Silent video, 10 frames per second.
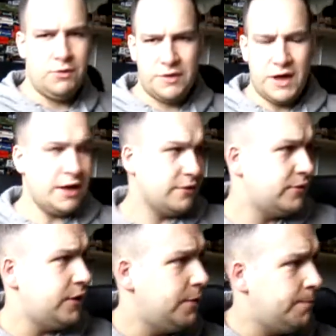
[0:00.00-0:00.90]
with that
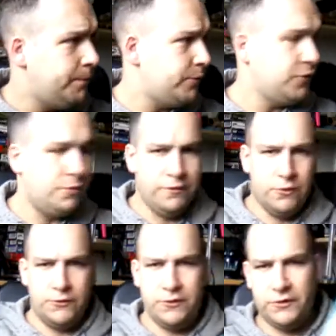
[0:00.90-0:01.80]
Super
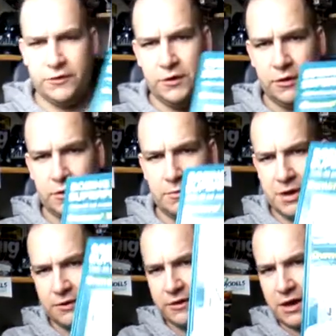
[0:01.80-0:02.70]
Fortress, I
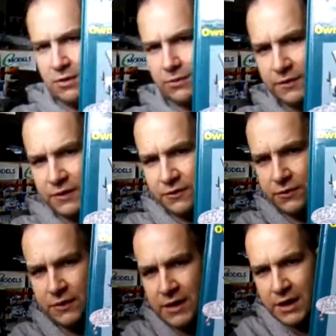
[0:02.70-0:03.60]
managed to get hold of this
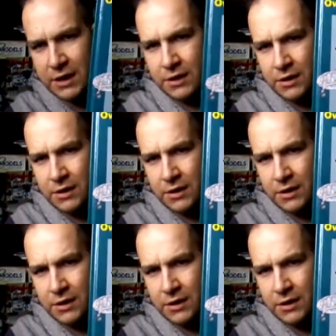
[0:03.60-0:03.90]
the other day.